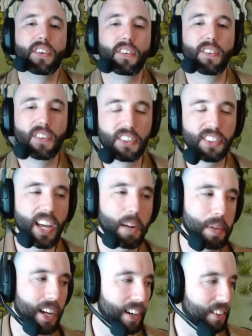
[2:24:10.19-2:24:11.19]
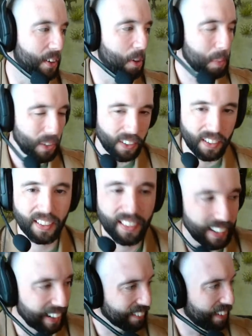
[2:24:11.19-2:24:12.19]
Oh, it's got to be October.
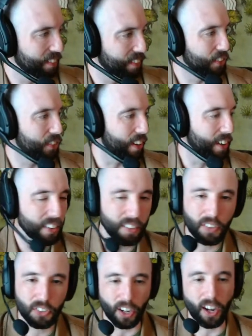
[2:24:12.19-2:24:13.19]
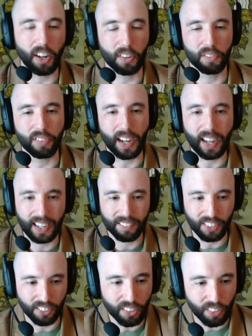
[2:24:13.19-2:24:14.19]
I love those autumn
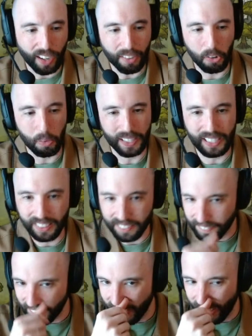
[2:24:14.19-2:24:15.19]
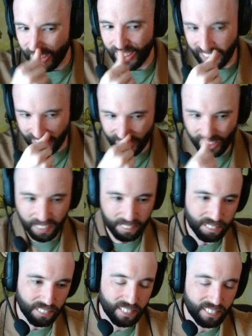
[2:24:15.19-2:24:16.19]
vibes. I love Halloween.
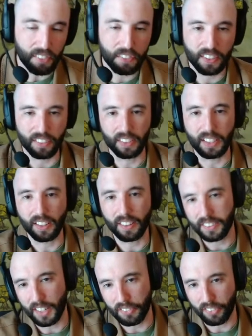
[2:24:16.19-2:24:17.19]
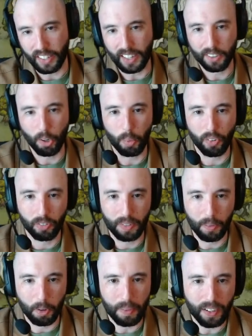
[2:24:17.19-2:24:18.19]
Definitely October for me.
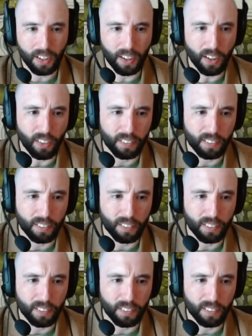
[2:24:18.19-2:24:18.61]
What about y'all?